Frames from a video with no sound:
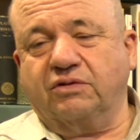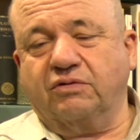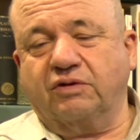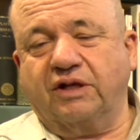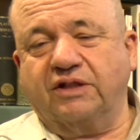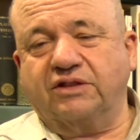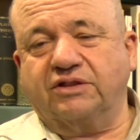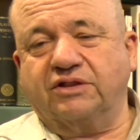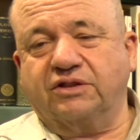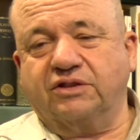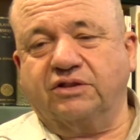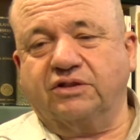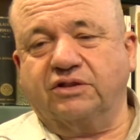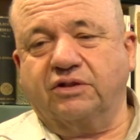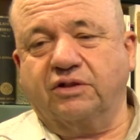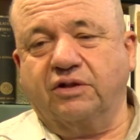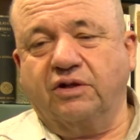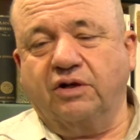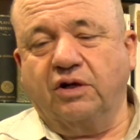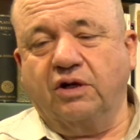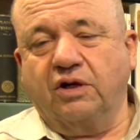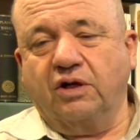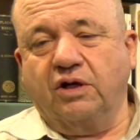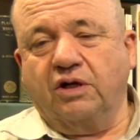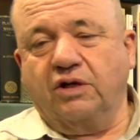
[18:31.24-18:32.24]
crisis,
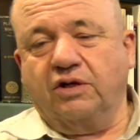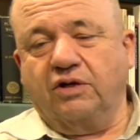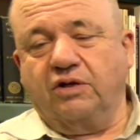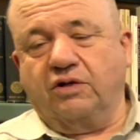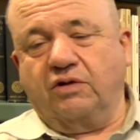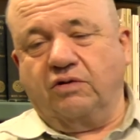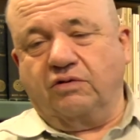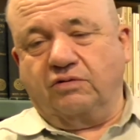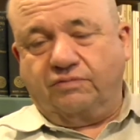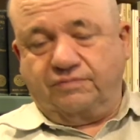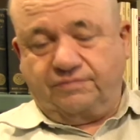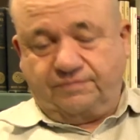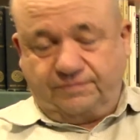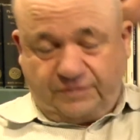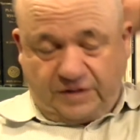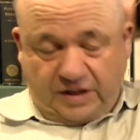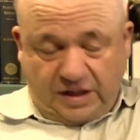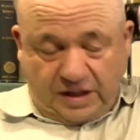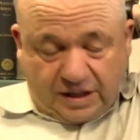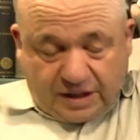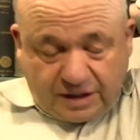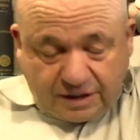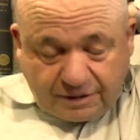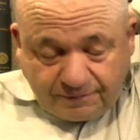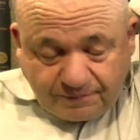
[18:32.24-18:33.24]

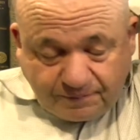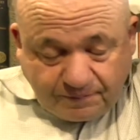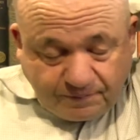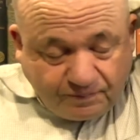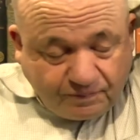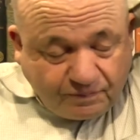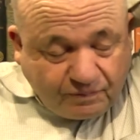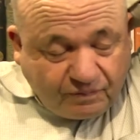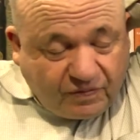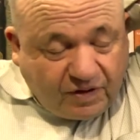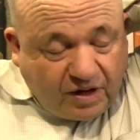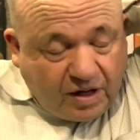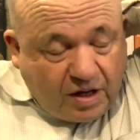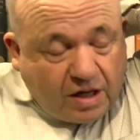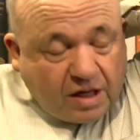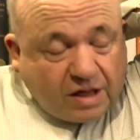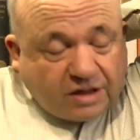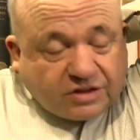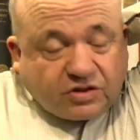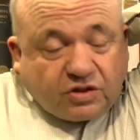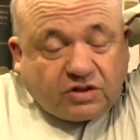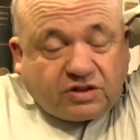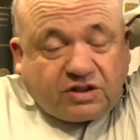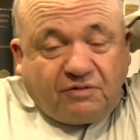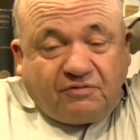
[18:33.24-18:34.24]
and
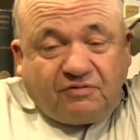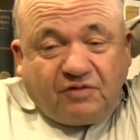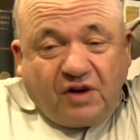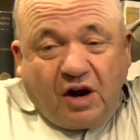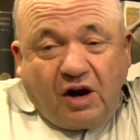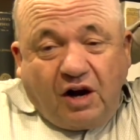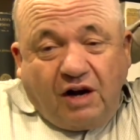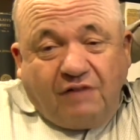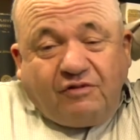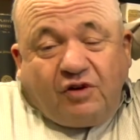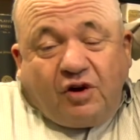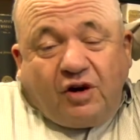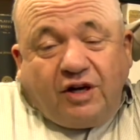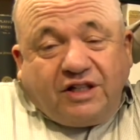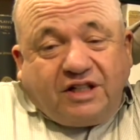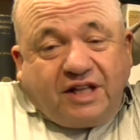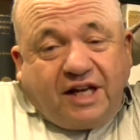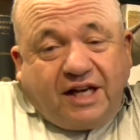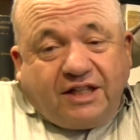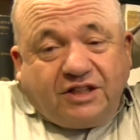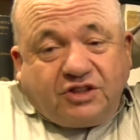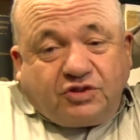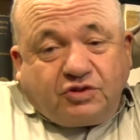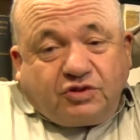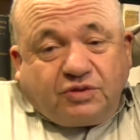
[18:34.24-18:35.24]
so it's a very, very
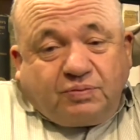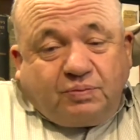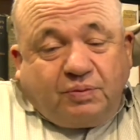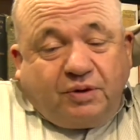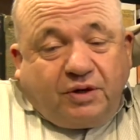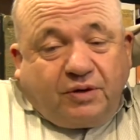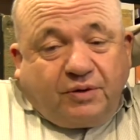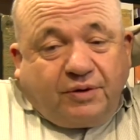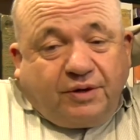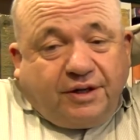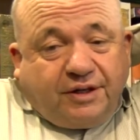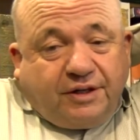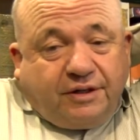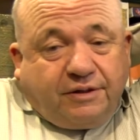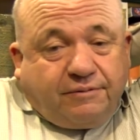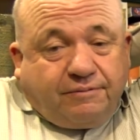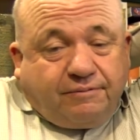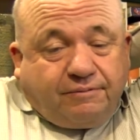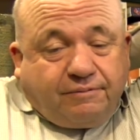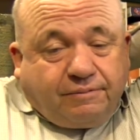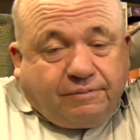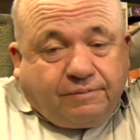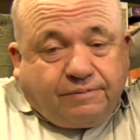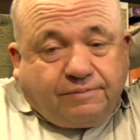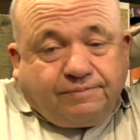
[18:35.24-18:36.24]
dangerous period.
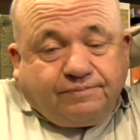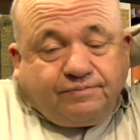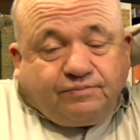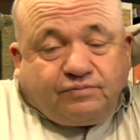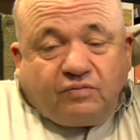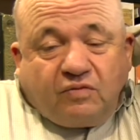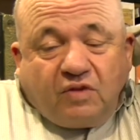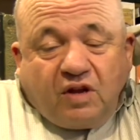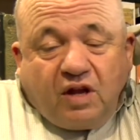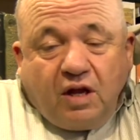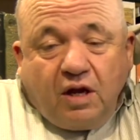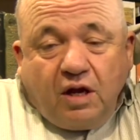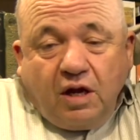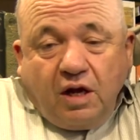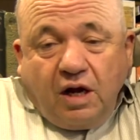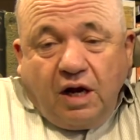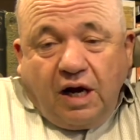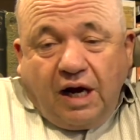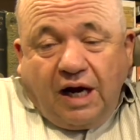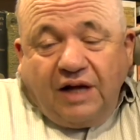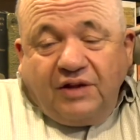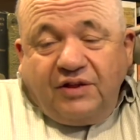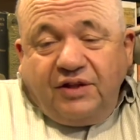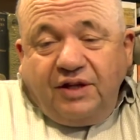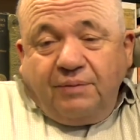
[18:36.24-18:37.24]

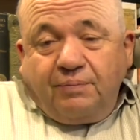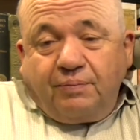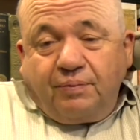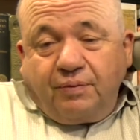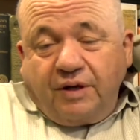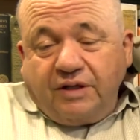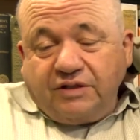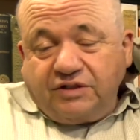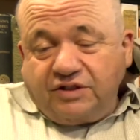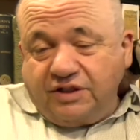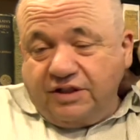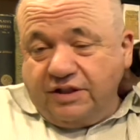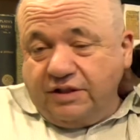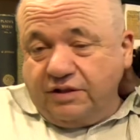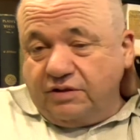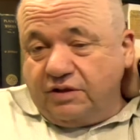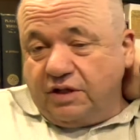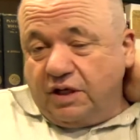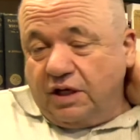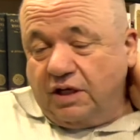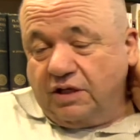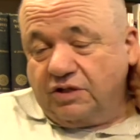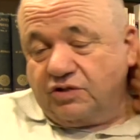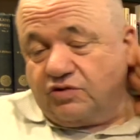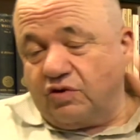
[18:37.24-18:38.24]
I think President
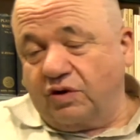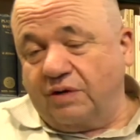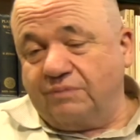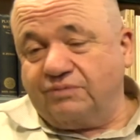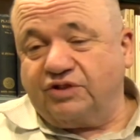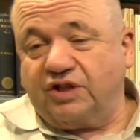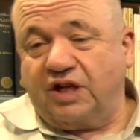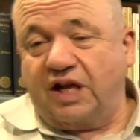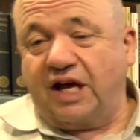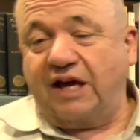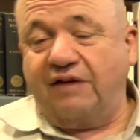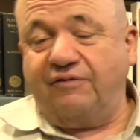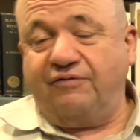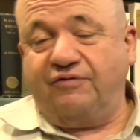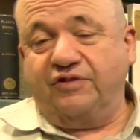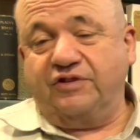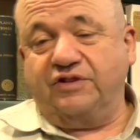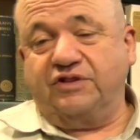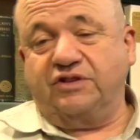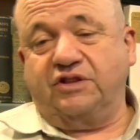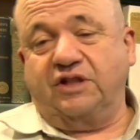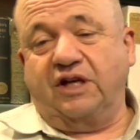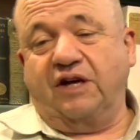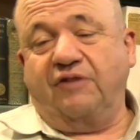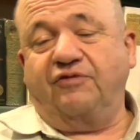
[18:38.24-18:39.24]
Trump's life
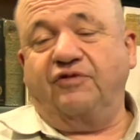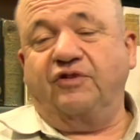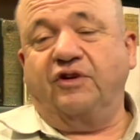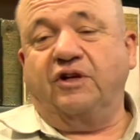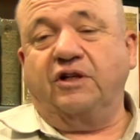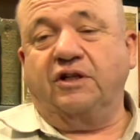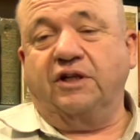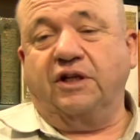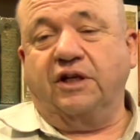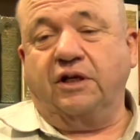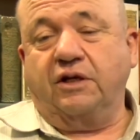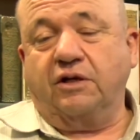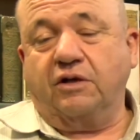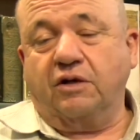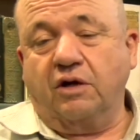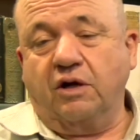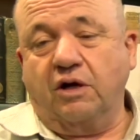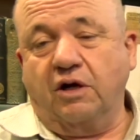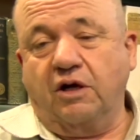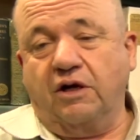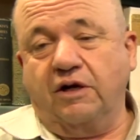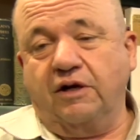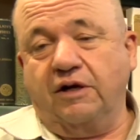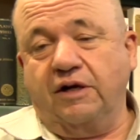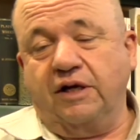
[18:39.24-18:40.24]
is definitely
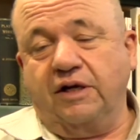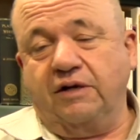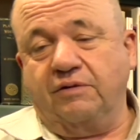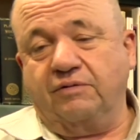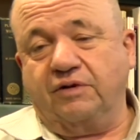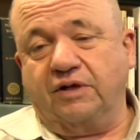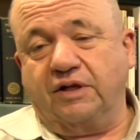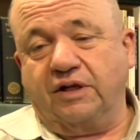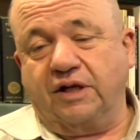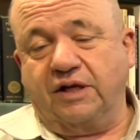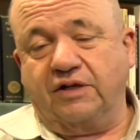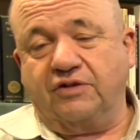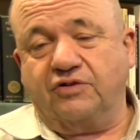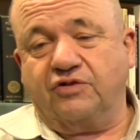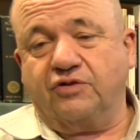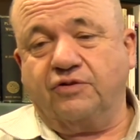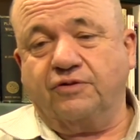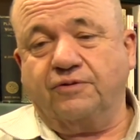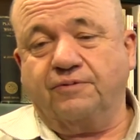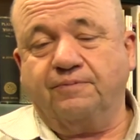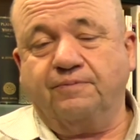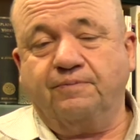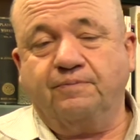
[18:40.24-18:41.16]
in danger.